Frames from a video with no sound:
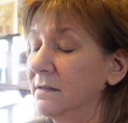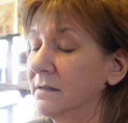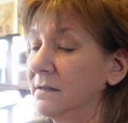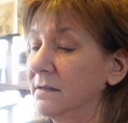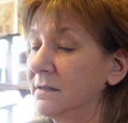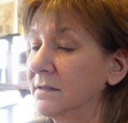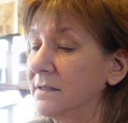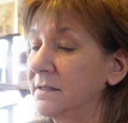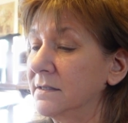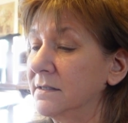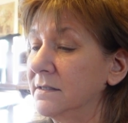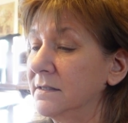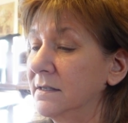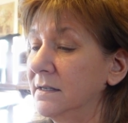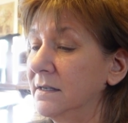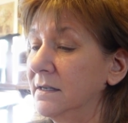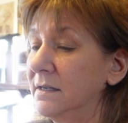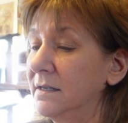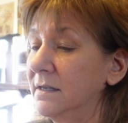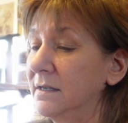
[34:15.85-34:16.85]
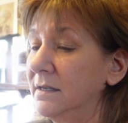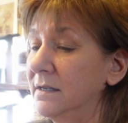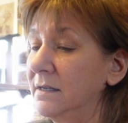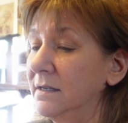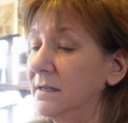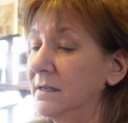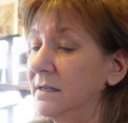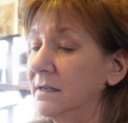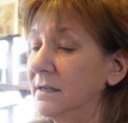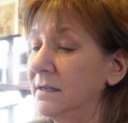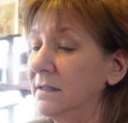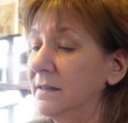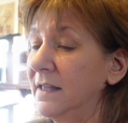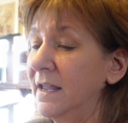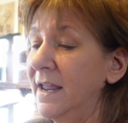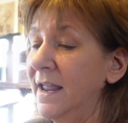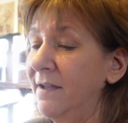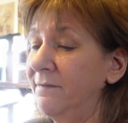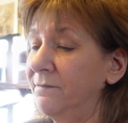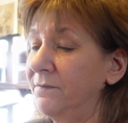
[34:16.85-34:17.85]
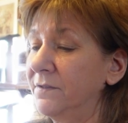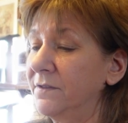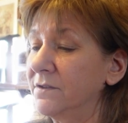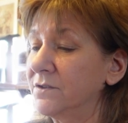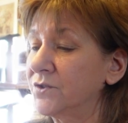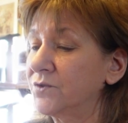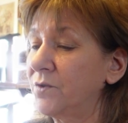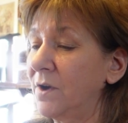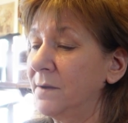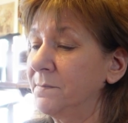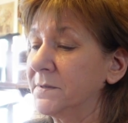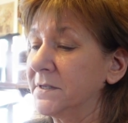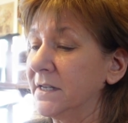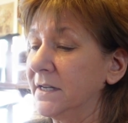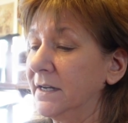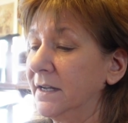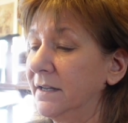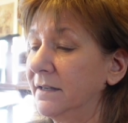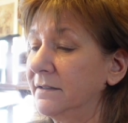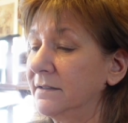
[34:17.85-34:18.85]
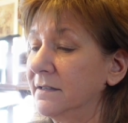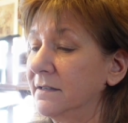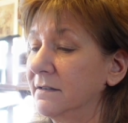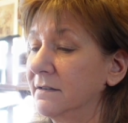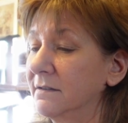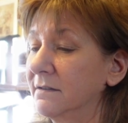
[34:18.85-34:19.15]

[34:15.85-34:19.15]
Let's see. They have stripes in it.